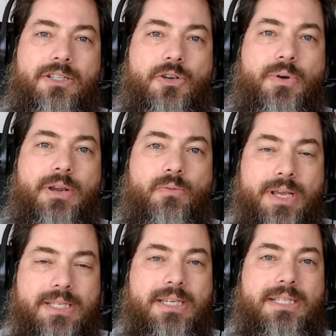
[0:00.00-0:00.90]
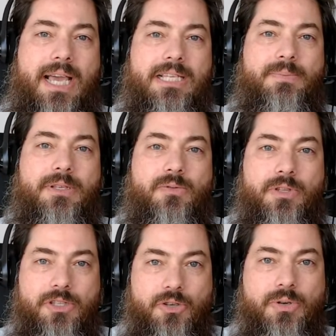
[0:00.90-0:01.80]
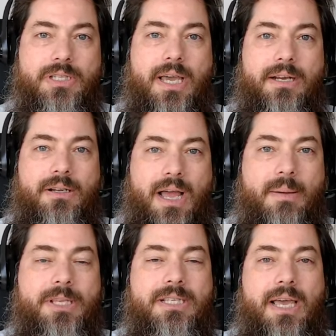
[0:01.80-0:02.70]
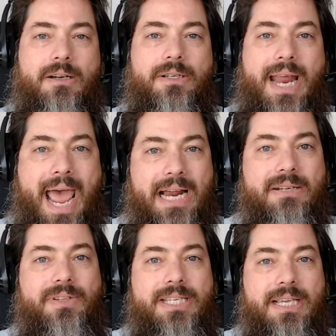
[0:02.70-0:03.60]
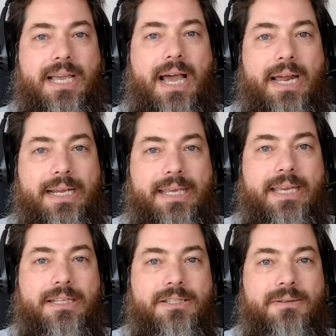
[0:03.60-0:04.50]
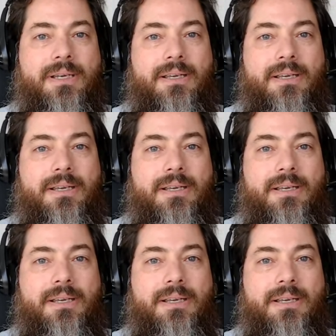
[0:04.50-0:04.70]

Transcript: doing risk assessments with suicidal, homicidal, and actively psychotic kids.